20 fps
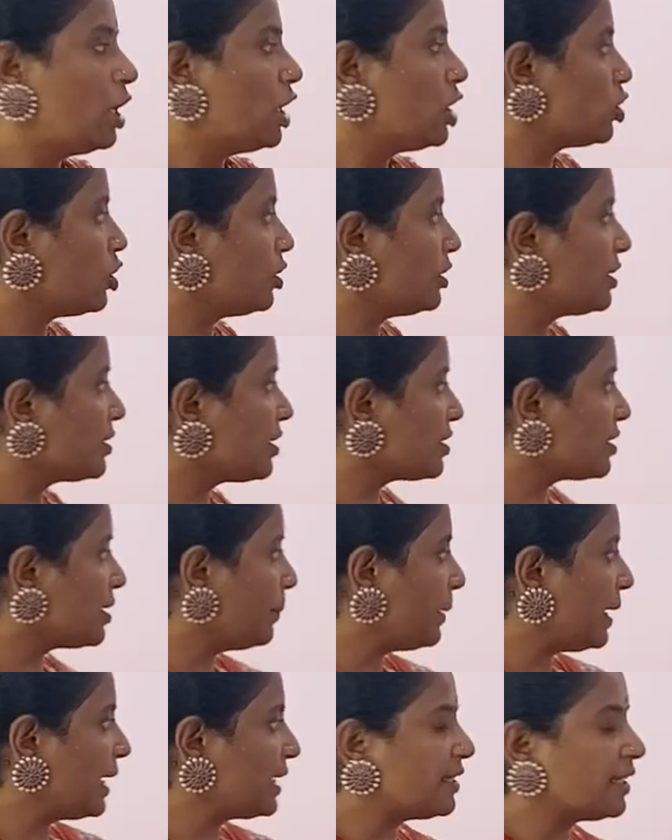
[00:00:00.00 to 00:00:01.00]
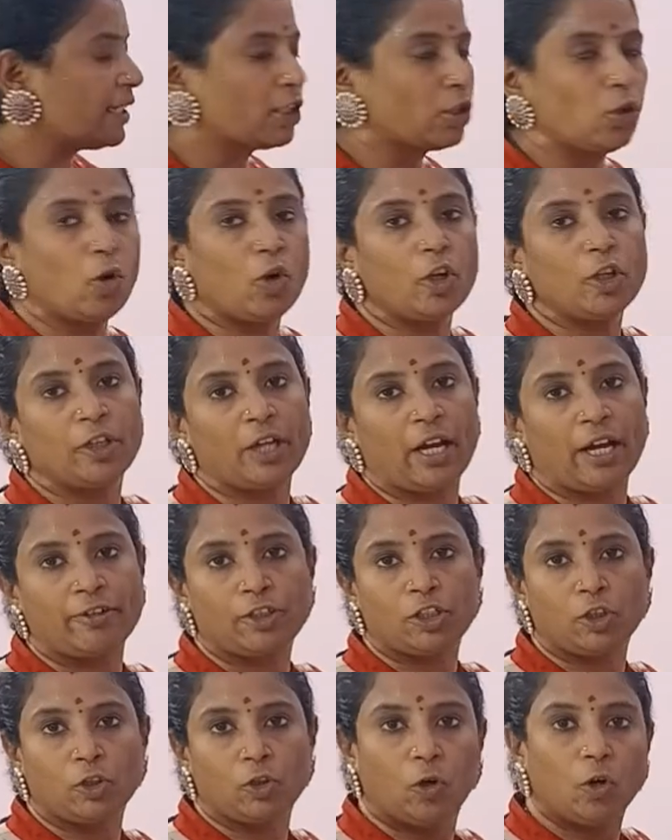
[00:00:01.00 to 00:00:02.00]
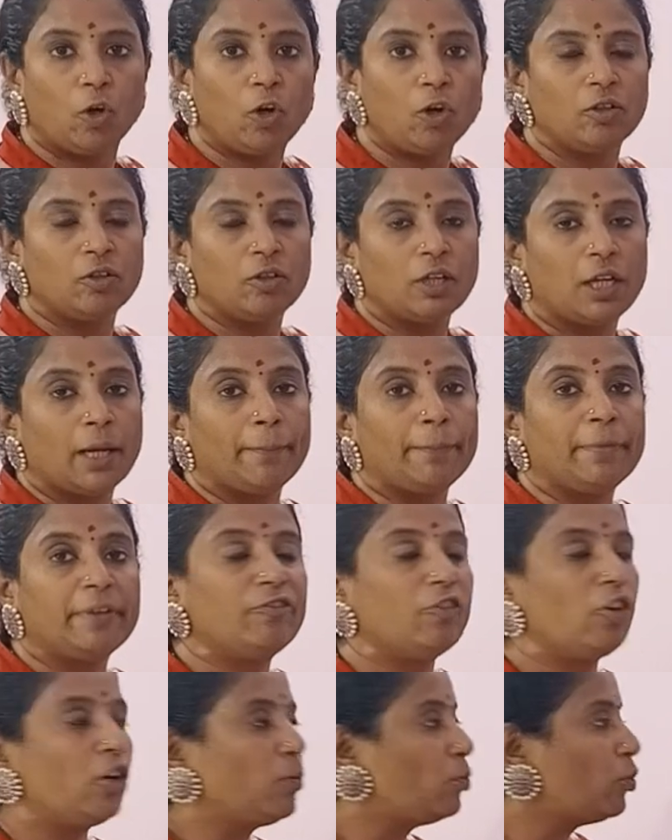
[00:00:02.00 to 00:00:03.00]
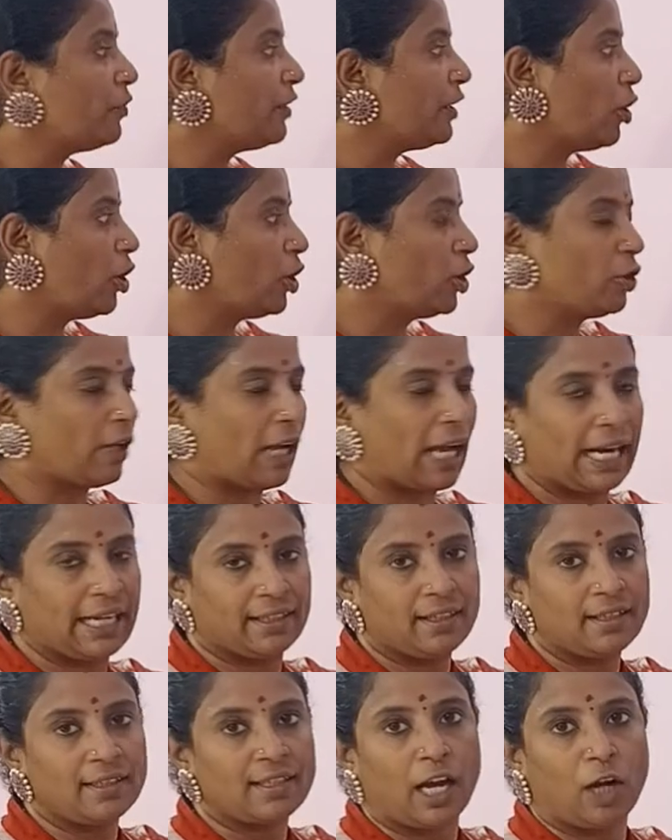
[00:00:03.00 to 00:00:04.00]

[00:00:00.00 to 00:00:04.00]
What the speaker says: So this is the basic note you have to know before moving on to adders,